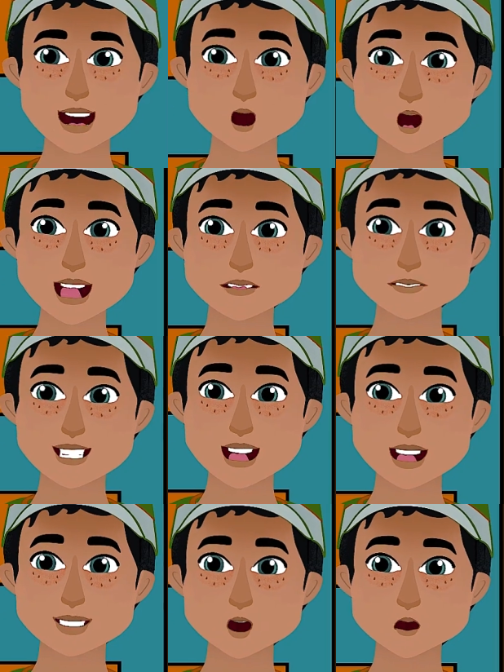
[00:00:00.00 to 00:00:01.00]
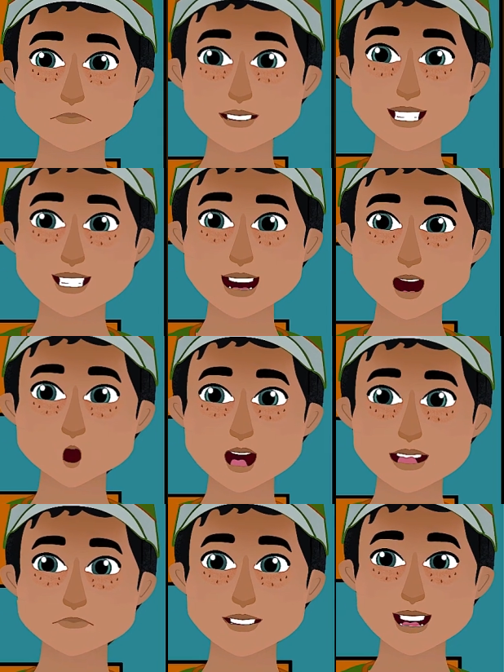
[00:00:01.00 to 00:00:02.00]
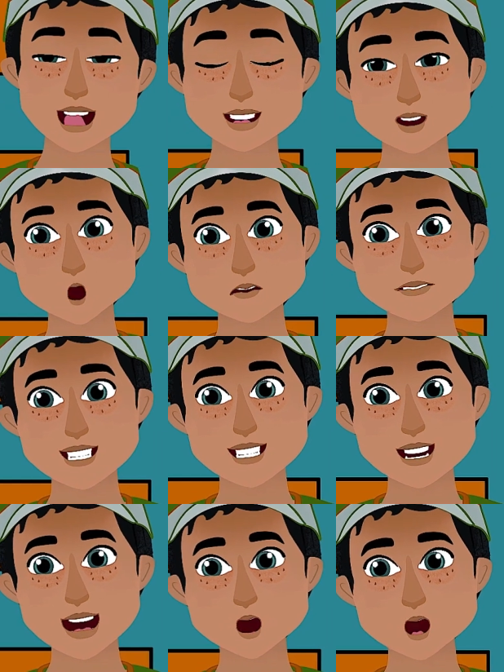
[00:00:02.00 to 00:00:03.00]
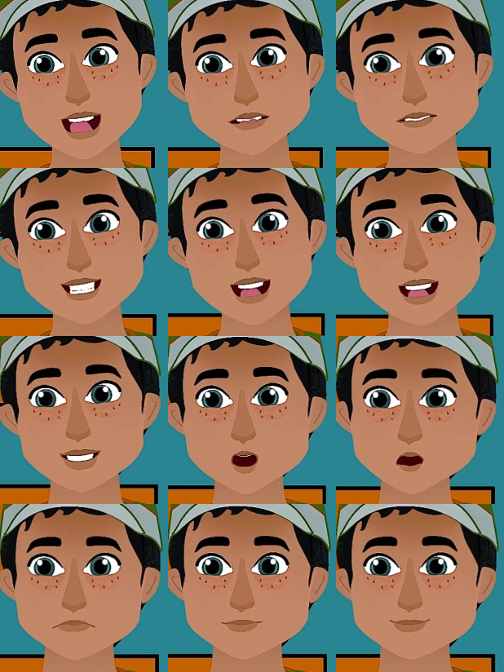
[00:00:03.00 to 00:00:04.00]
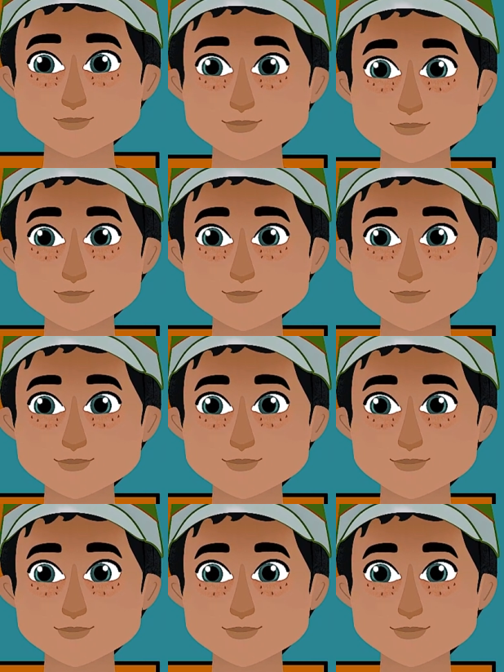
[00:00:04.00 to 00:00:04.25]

explained everything to me. It was on my mind day and night.